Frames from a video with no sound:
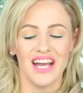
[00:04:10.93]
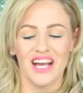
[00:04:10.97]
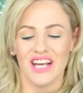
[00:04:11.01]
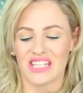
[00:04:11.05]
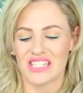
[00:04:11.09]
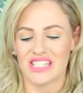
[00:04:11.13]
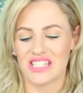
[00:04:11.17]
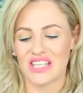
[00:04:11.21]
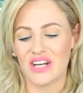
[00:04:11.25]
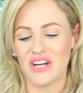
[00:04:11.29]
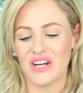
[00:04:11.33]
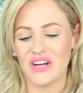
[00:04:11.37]

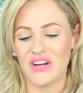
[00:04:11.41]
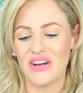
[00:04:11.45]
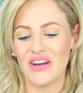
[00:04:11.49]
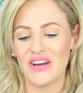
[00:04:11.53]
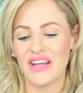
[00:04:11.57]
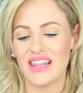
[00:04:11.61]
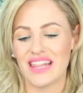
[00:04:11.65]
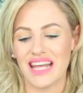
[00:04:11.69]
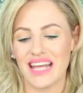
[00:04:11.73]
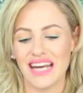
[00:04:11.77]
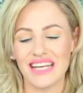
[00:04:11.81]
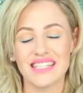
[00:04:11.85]
So
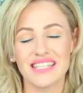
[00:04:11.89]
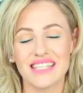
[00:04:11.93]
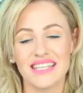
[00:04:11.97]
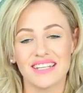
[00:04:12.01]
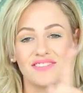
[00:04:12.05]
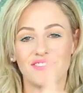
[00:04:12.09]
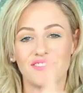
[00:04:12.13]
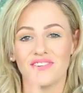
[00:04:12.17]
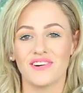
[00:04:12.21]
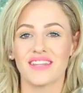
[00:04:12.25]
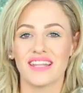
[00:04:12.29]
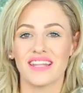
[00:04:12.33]
that's
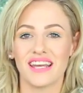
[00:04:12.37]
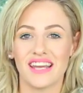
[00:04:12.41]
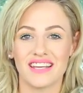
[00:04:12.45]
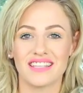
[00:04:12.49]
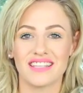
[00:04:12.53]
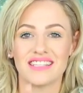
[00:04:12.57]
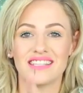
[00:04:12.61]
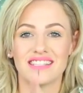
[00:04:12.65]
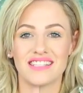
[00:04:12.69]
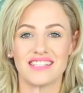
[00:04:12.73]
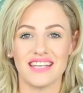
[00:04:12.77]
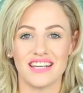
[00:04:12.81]
it for the
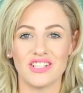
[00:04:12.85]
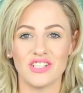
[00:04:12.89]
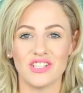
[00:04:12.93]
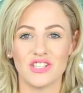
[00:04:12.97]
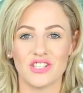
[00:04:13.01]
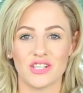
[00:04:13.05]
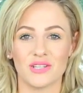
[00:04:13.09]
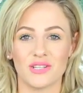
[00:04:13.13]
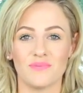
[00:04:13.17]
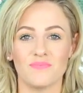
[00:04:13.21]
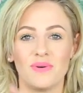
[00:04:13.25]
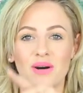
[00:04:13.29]

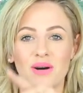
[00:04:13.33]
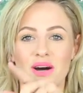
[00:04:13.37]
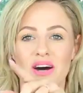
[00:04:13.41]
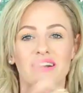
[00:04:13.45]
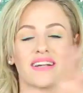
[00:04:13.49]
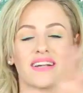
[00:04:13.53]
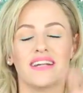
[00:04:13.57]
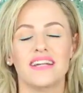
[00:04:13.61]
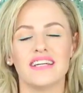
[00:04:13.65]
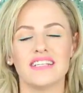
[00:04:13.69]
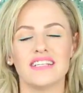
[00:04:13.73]
extension part.